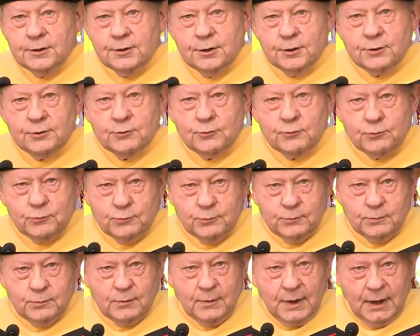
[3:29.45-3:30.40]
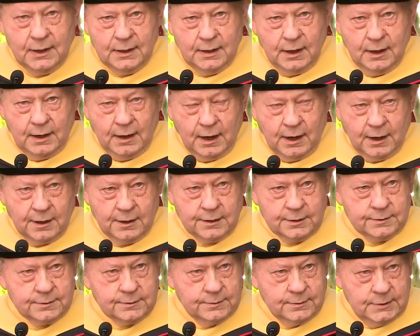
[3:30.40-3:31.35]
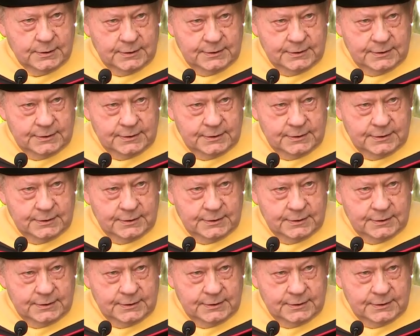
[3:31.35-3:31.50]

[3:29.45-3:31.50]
who are